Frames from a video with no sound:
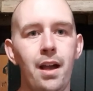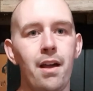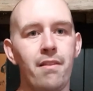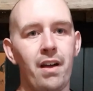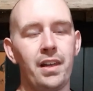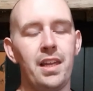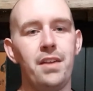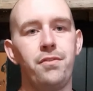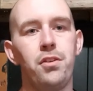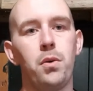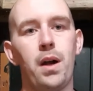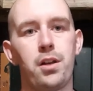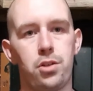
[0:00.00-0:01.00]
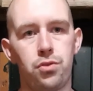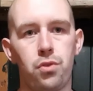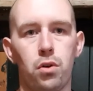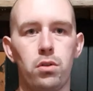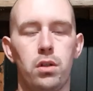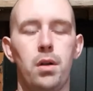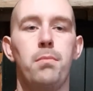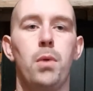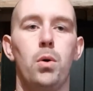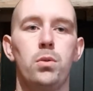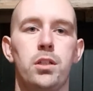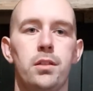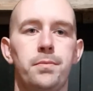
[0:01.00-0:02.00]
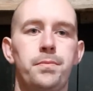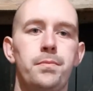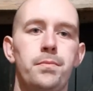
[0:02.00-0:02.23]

than if you had a stronger motor.